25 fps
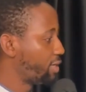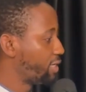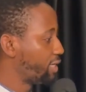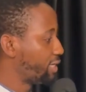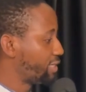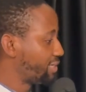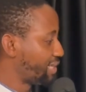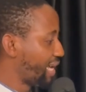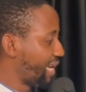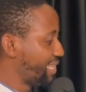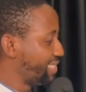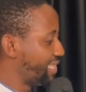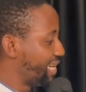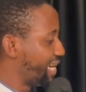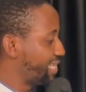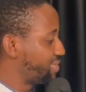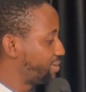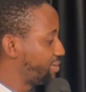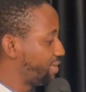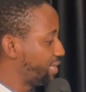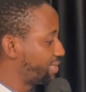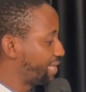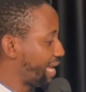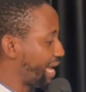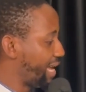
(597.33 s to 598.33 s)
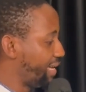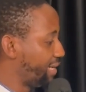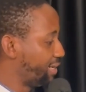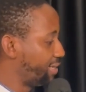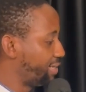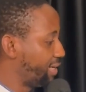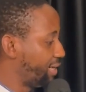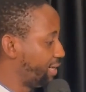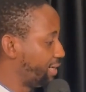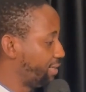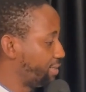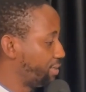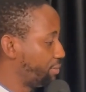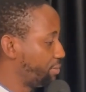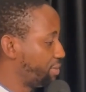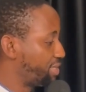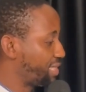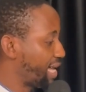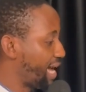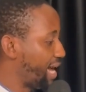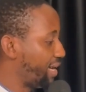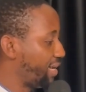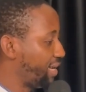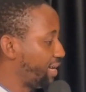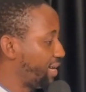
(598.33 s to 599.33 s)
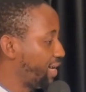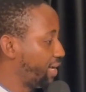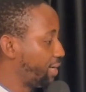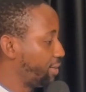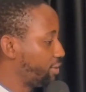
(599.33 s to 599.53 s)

10 years later again, Mr. A